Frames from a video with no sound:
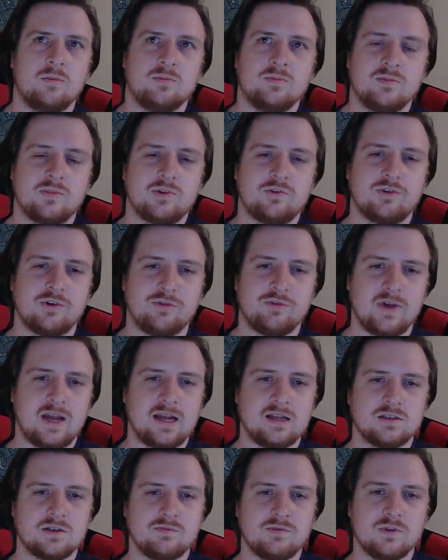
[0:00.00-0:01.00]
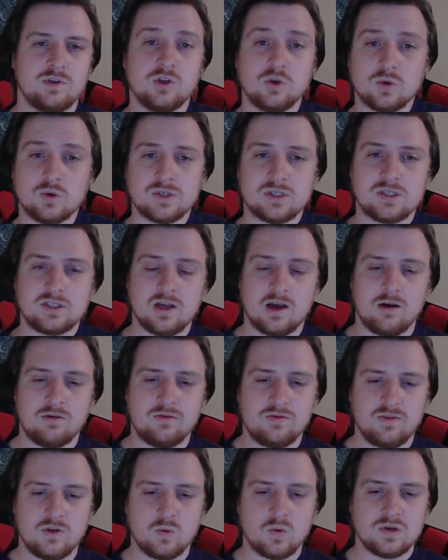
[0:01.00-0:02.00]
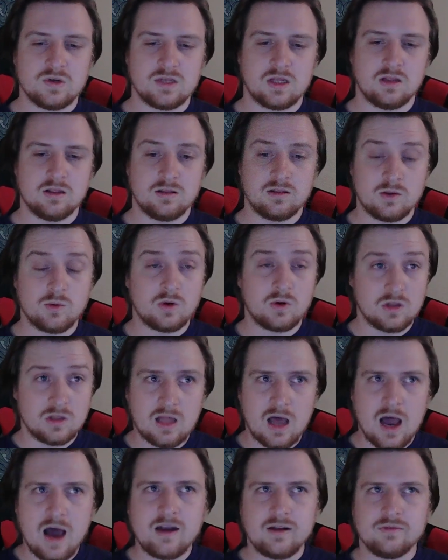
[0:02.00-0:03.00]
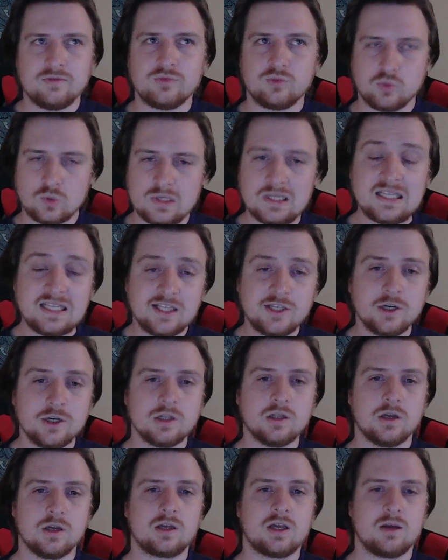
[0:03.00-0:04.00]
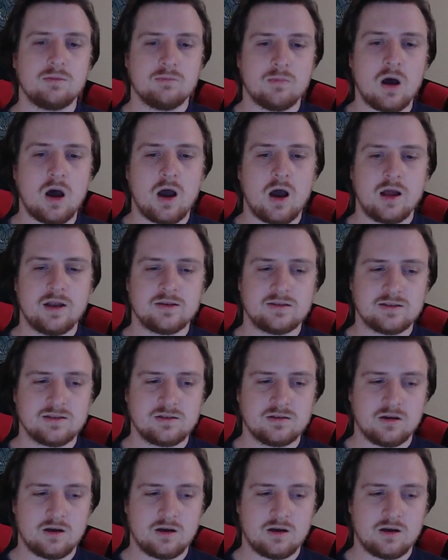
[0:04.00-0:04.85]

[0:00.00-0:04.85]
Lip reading: for fans of the newer stuff, there were a lot of really good-looking mods